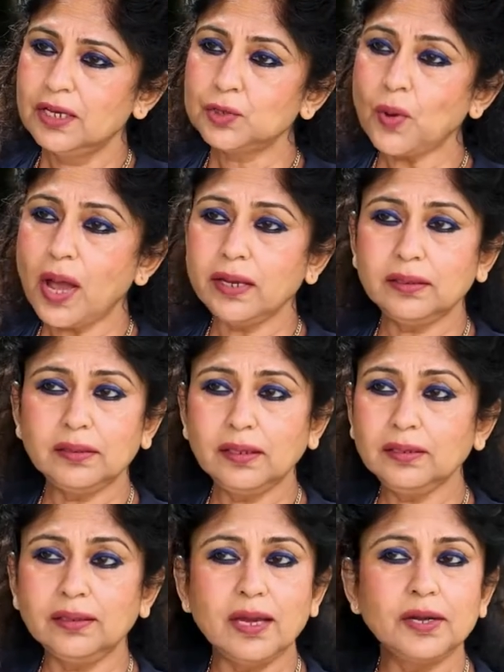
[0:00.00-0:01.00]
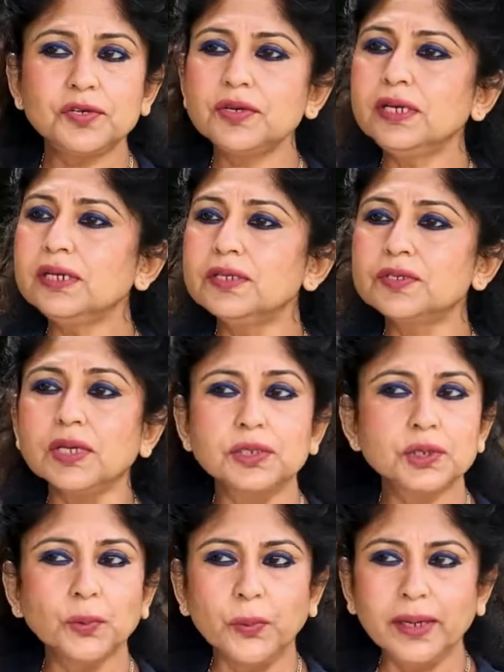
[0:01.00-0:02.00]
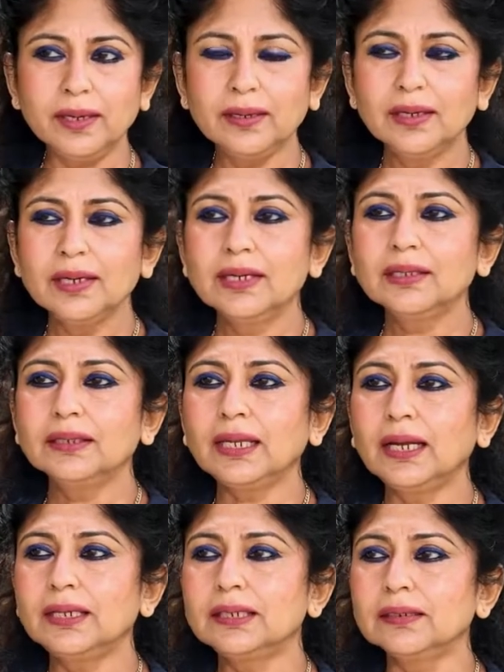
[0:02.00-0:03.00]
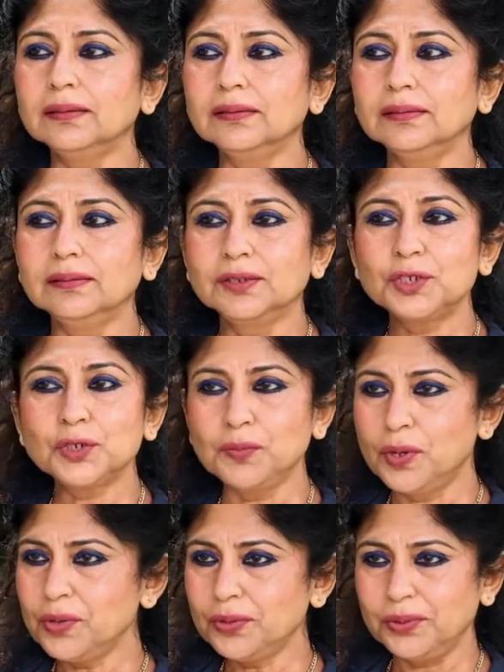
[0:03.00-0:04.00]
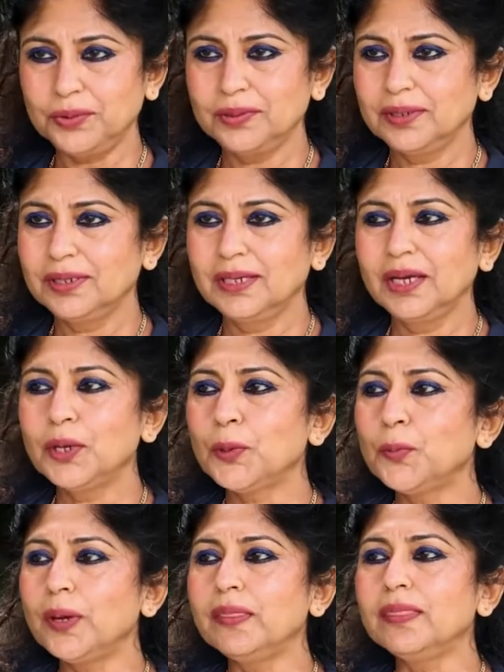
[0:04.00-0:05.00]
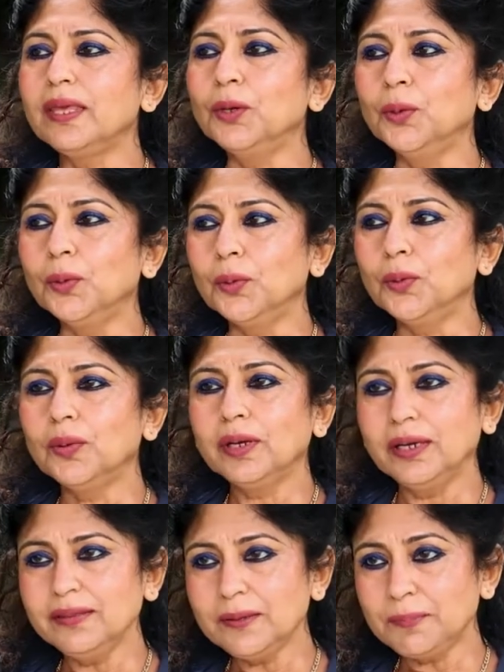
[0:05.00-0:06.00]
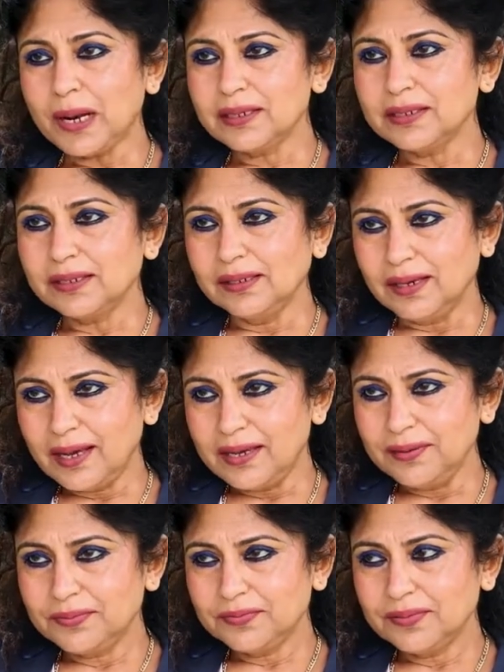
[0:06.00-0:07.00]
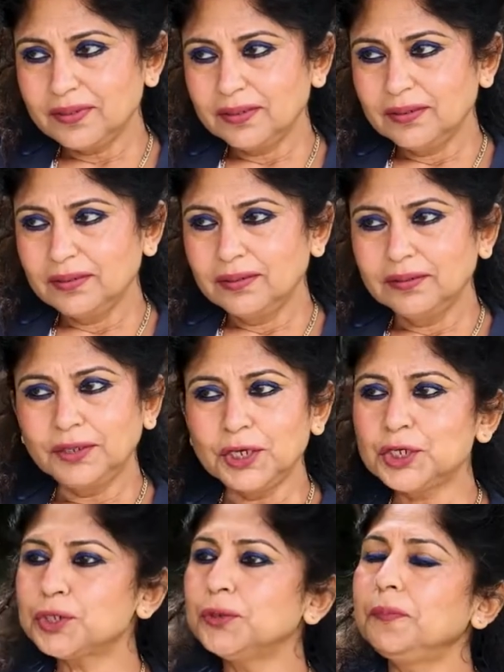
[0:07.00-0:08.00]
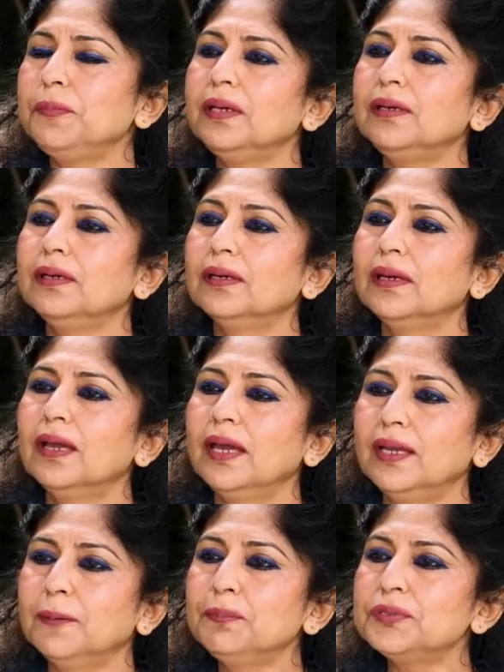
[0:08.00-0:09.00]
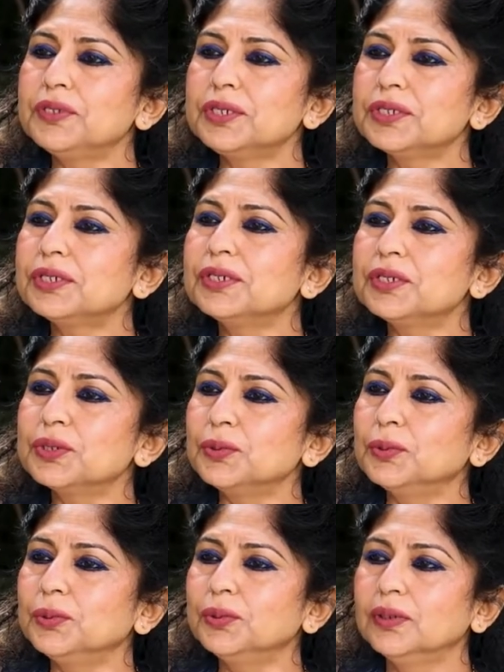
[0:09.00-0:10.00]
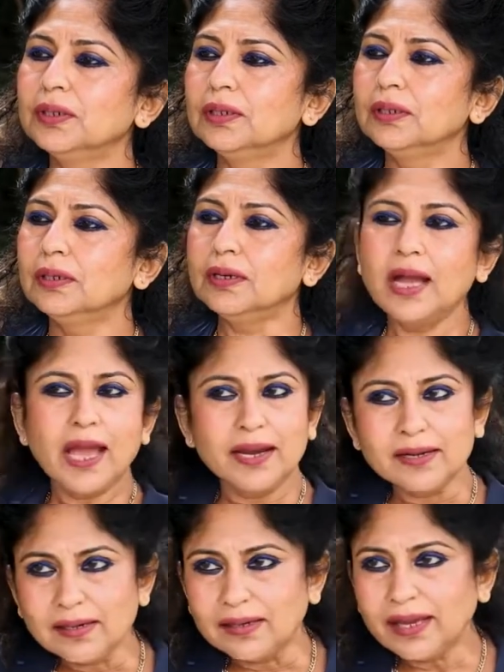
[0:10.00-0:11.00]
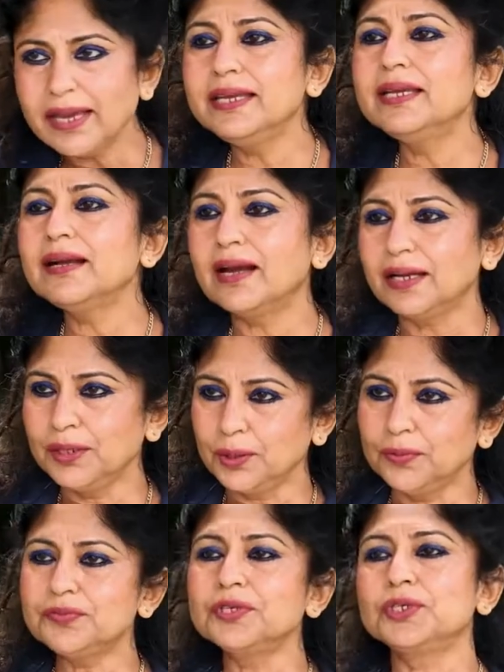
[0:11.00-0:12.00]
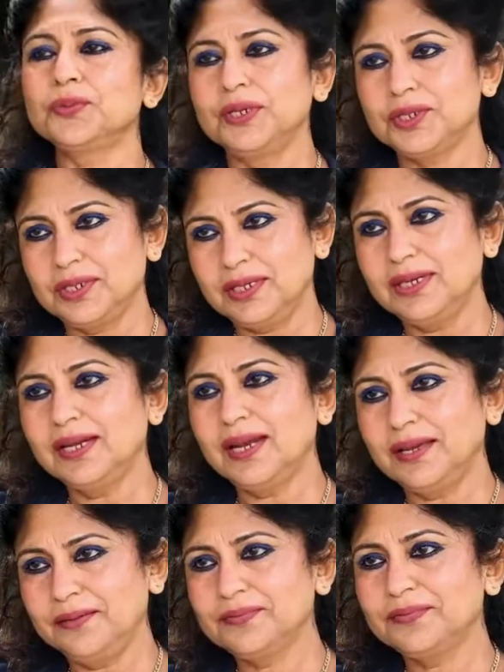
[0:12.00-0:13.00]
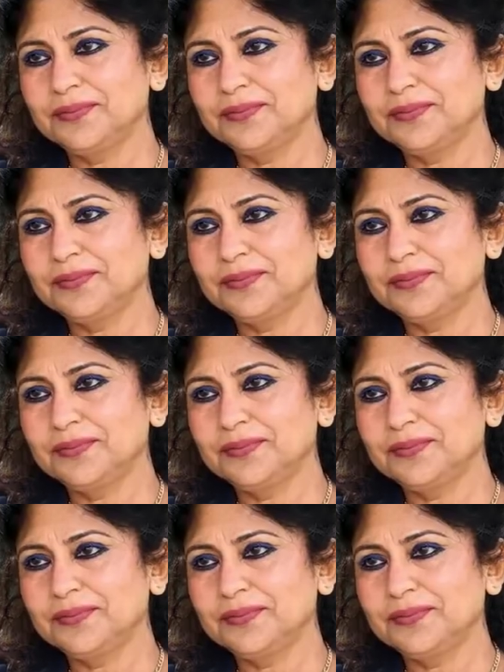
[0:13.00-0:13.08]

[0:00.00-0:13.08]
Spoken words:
So I think they are trained in such a way that tomorrow, when they go in the practical life, they should be in a position to handle any kind of situation in life.